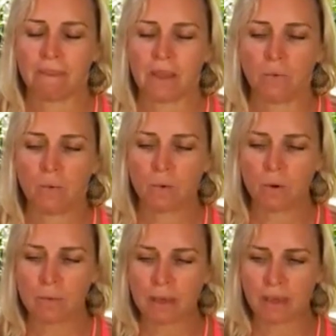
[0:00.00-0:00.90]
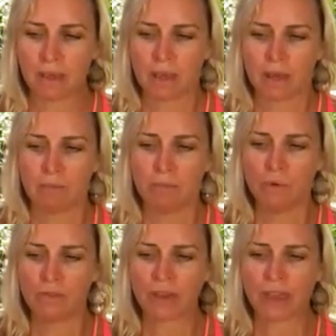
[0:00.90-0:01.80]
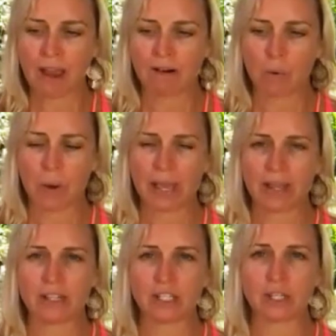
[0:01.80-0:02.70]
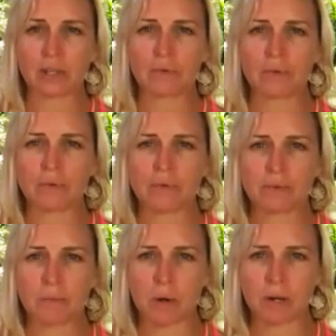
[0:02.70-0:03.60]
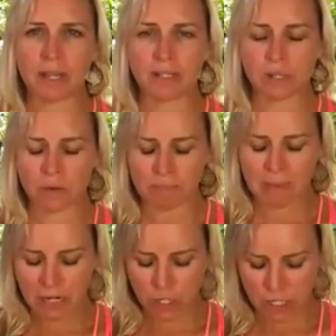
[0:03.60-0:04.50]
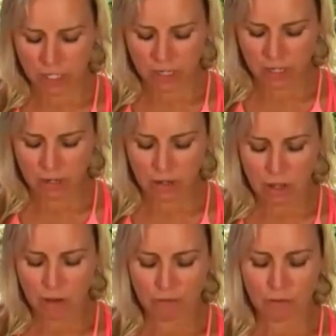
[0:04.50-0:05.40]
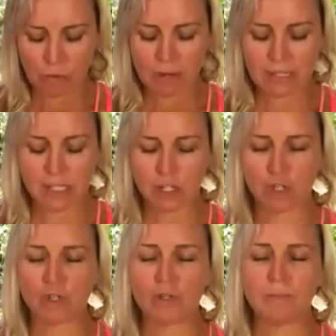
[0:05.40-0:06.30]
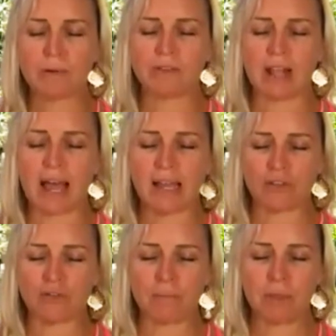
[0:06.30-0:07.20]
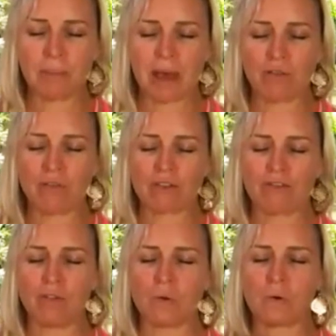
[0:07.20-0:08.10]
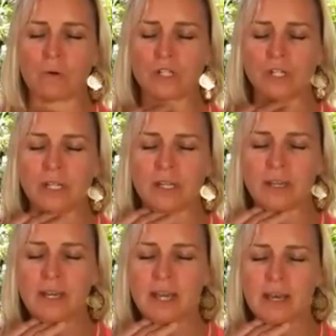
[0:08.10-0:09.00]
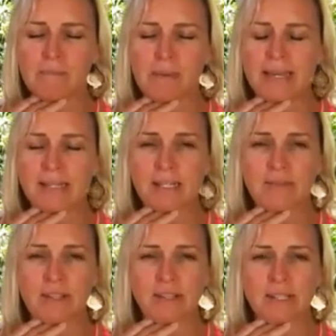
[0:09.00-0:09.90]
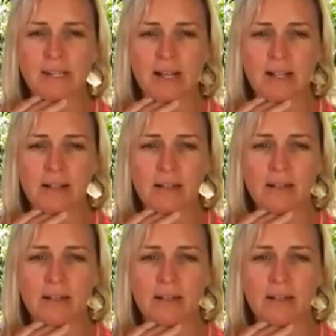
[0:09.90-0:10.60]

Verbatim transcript: We will be moving our awareness through the body. So imagine a fluorescent tube of light from the pelvic floor to the base of the skull